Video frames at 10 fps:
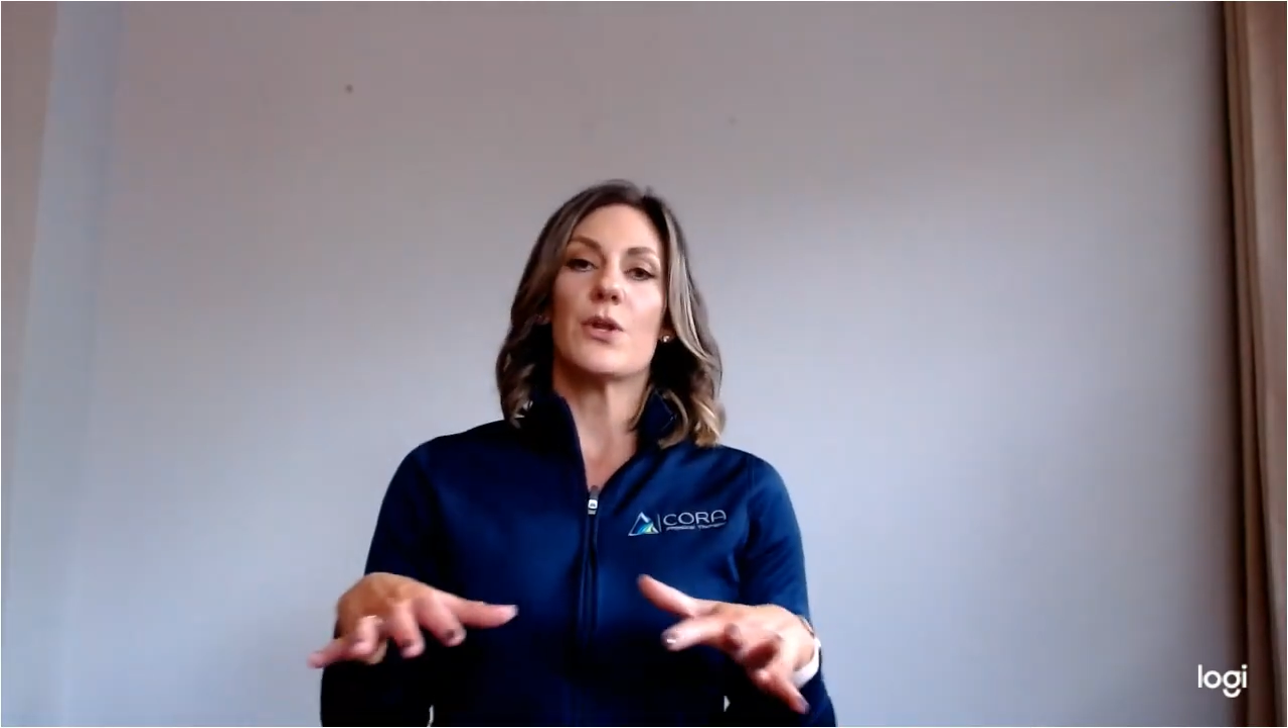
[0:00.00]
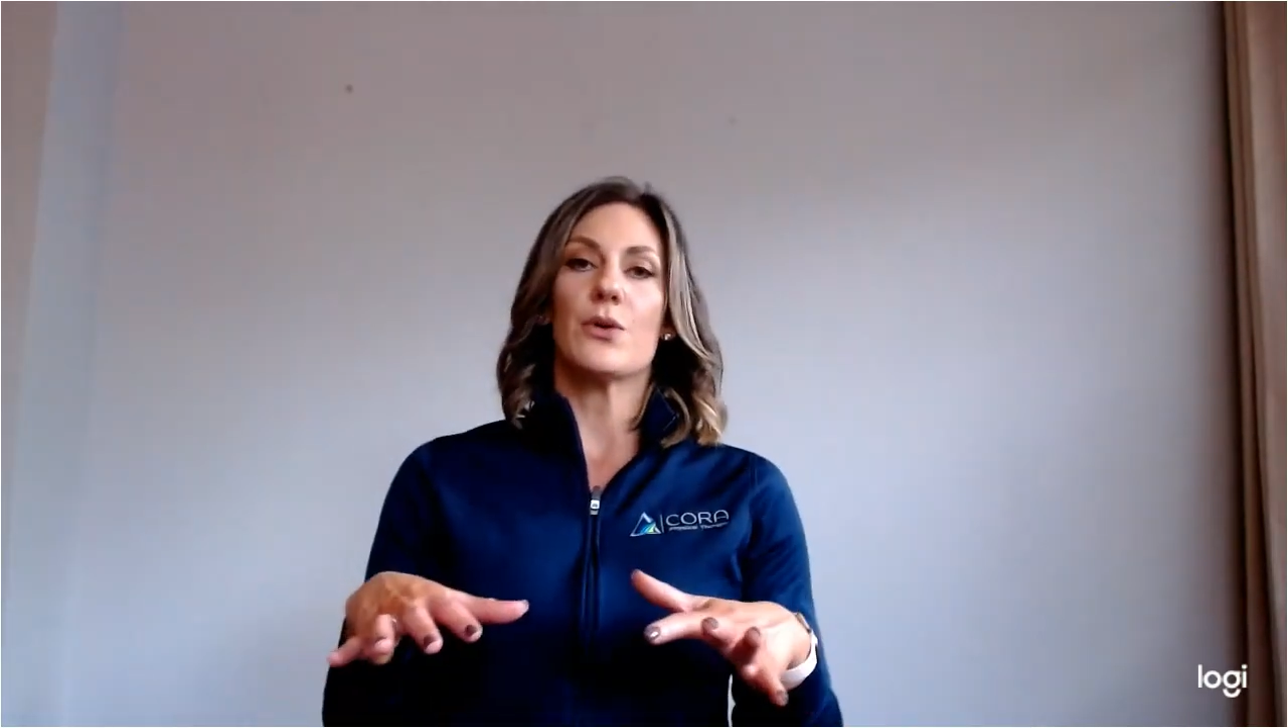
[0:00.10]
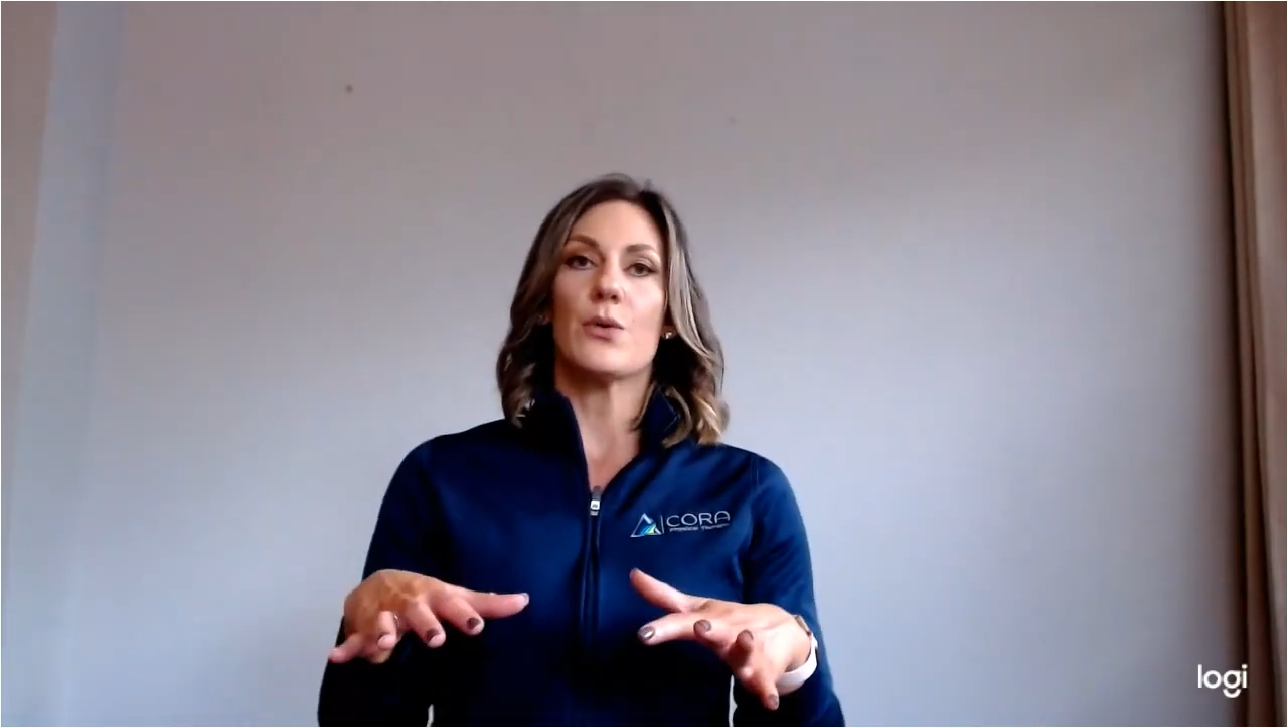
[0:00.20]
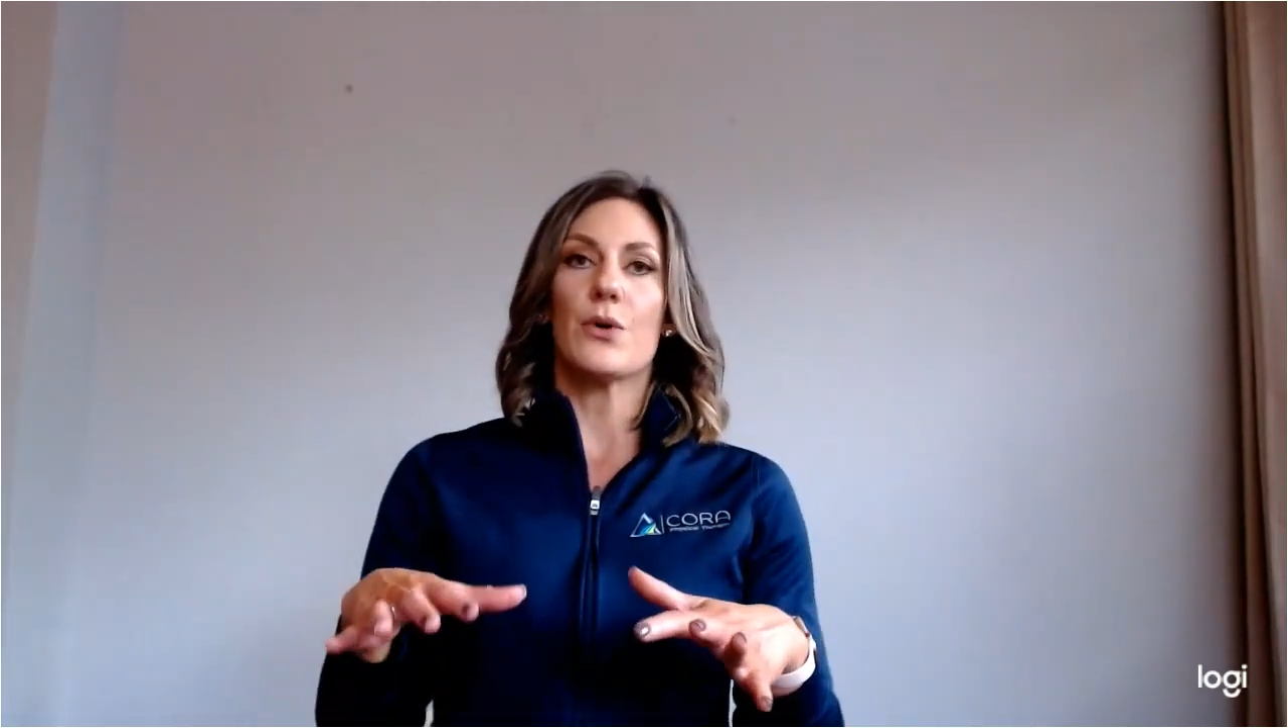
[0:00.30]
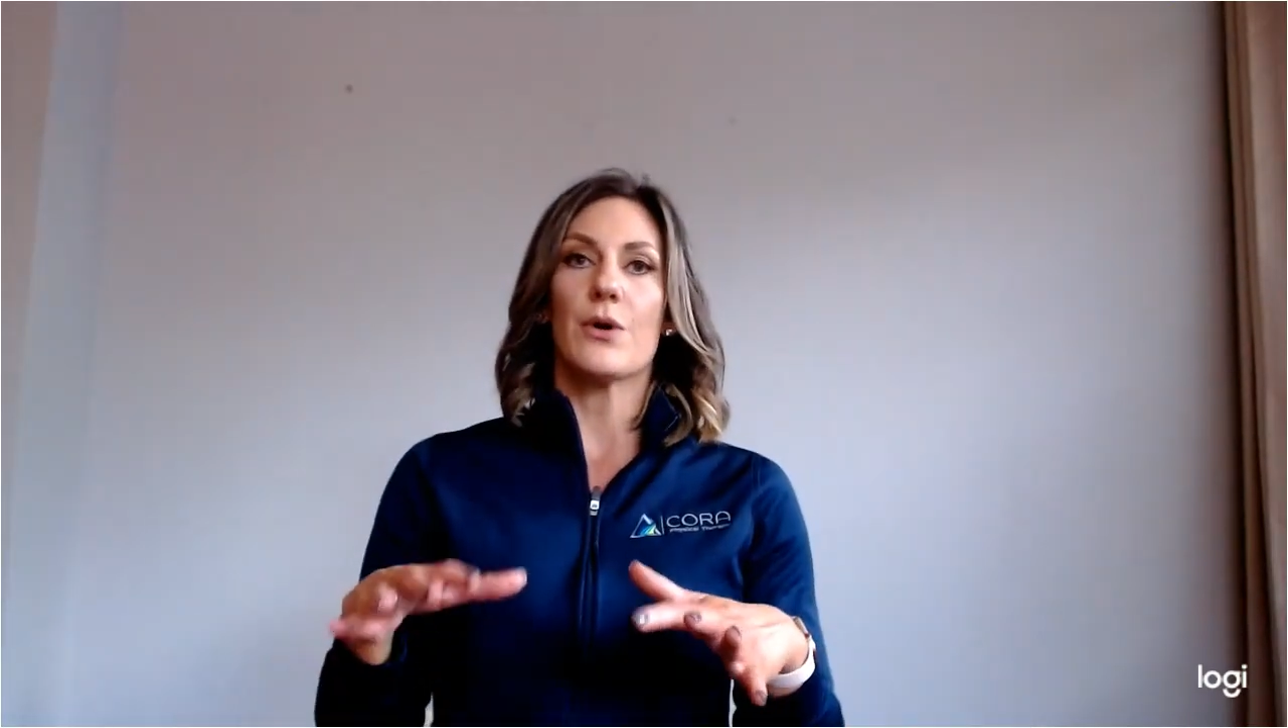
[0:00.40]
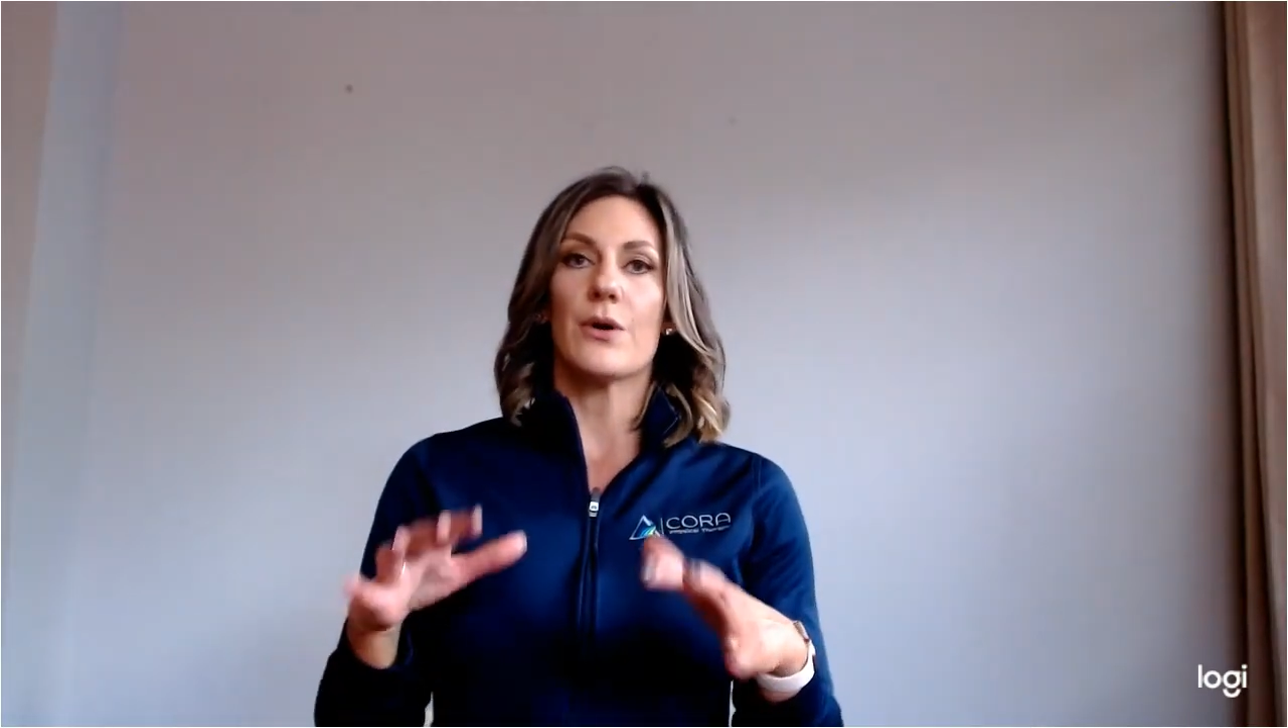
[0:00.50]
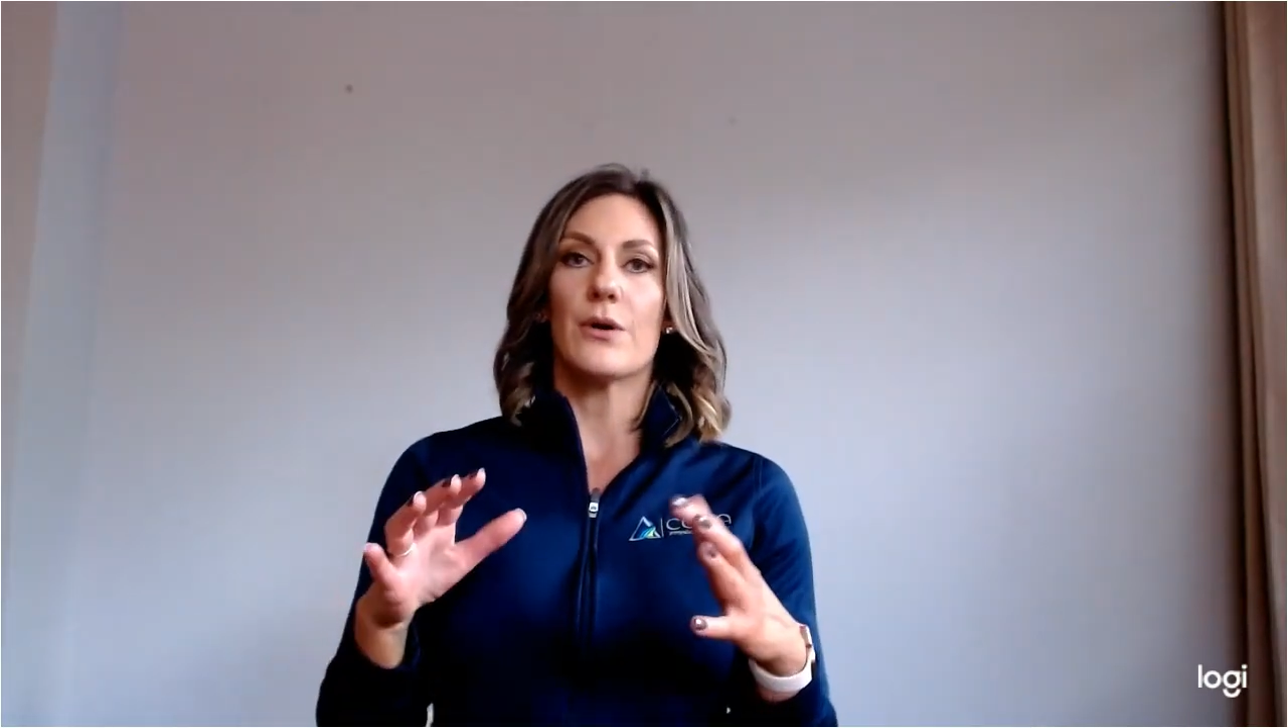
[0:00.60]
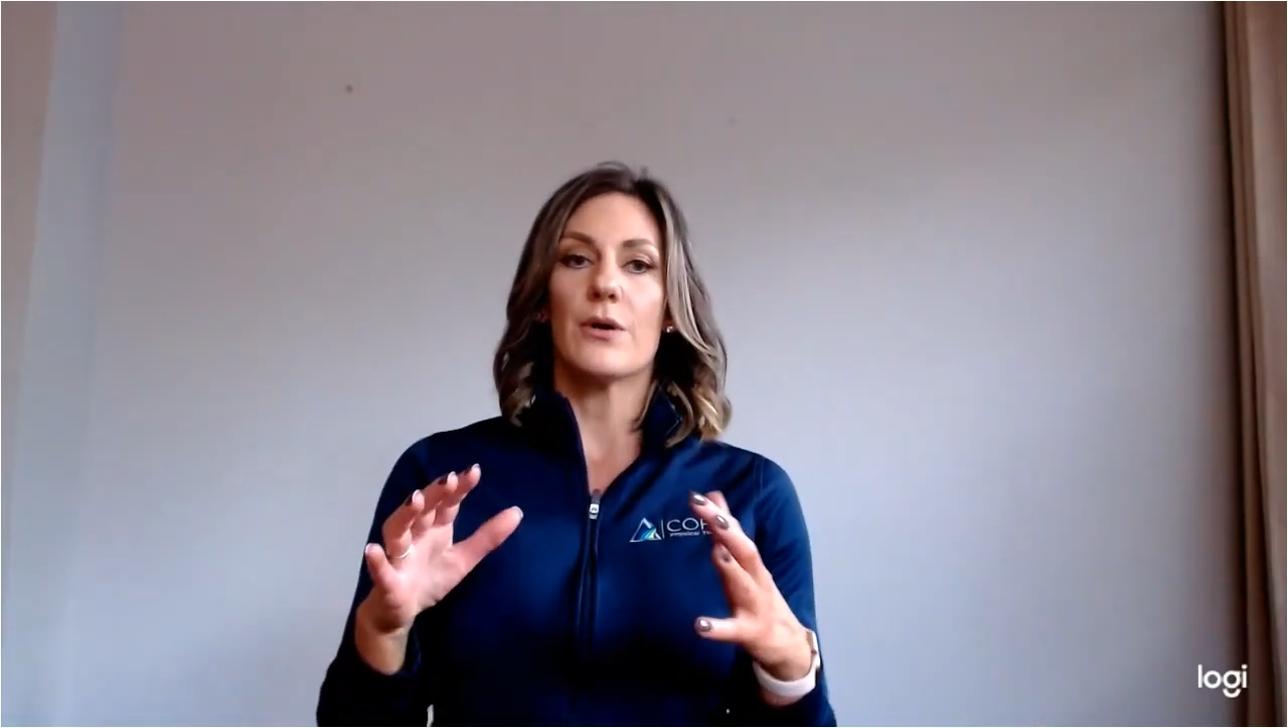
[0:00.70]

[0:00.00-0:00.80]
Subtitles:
you're